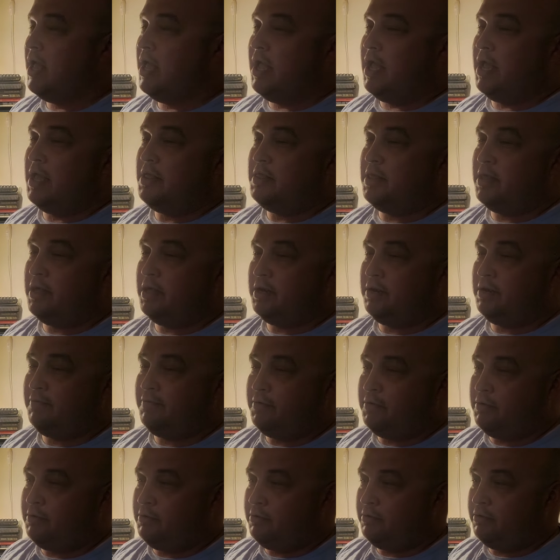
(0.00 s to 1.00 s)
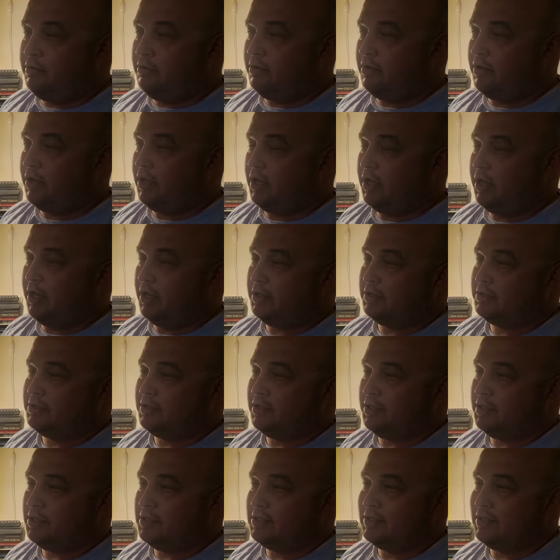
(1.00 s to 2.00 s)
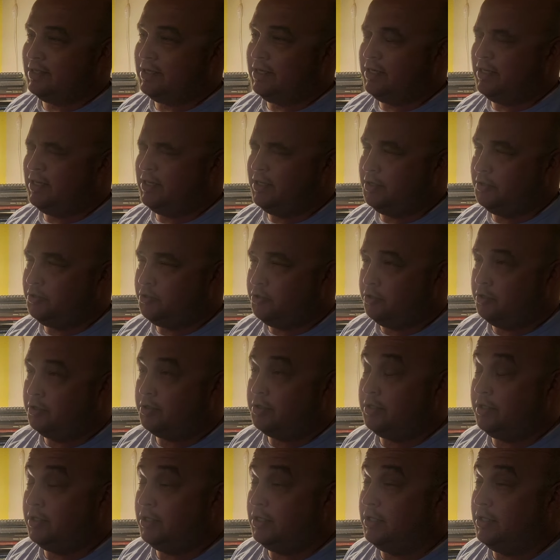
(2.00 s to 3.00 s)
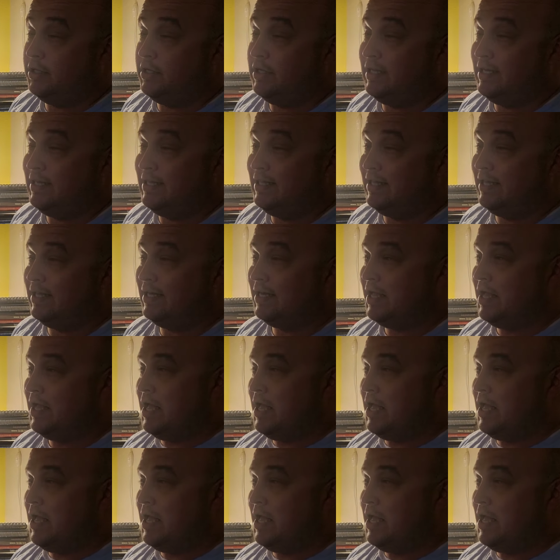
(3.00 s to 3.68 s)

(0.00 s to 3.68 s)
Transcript: And then I saw this lady in church the other day that